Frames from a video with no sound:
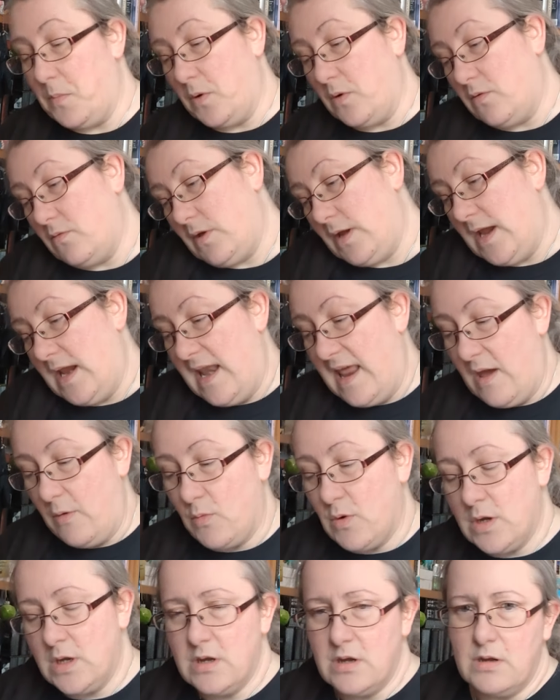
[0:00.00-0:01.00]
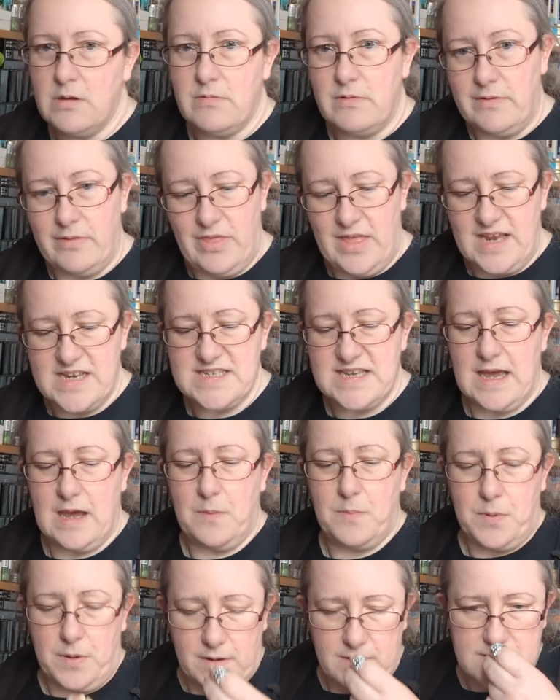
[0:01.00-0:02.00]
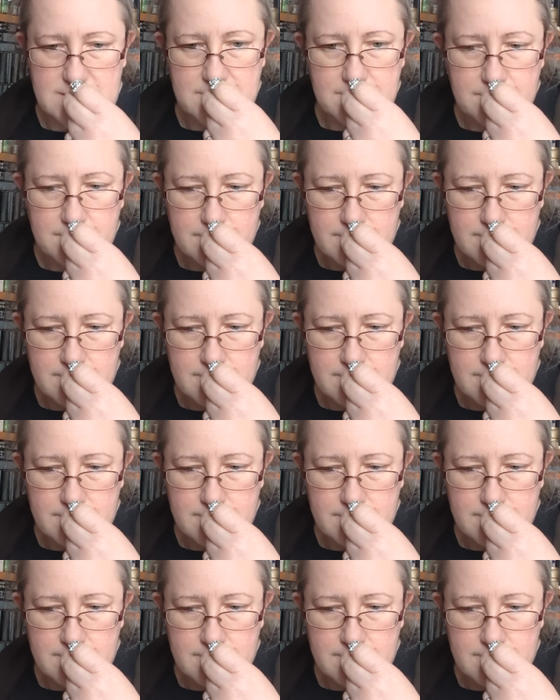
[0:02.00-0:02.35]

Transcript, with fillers: but you know, this happens.